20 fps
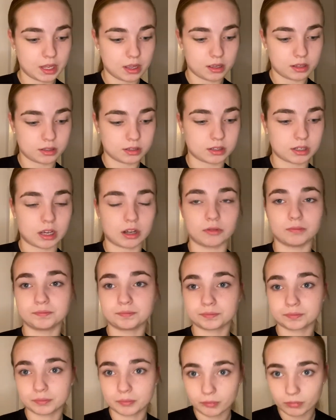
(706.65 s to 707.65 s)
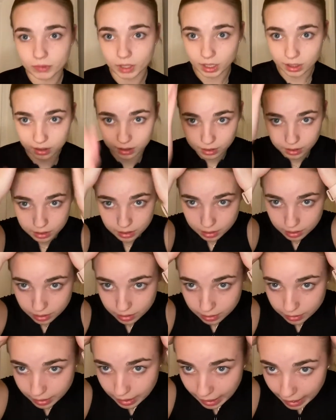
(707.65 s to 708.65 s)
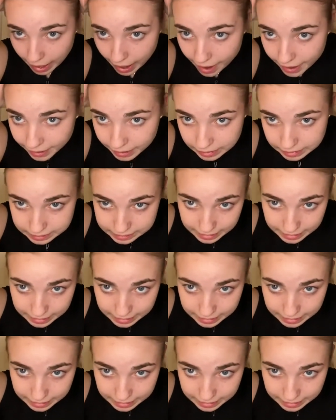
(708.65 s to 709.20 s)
So that is